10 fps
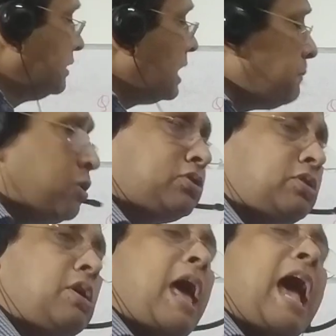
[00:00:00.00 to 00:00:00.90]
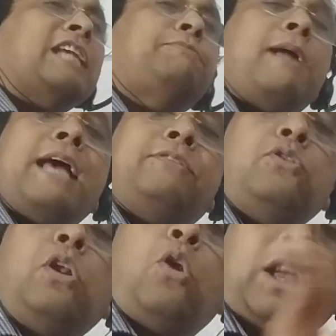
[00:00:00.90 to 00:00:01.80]
Suppose, as per as
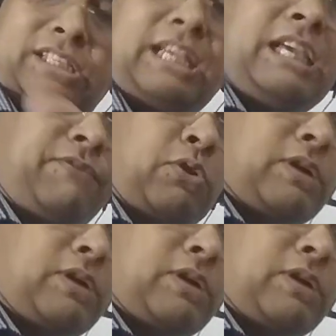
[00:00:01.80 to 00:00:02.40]
your logic, if you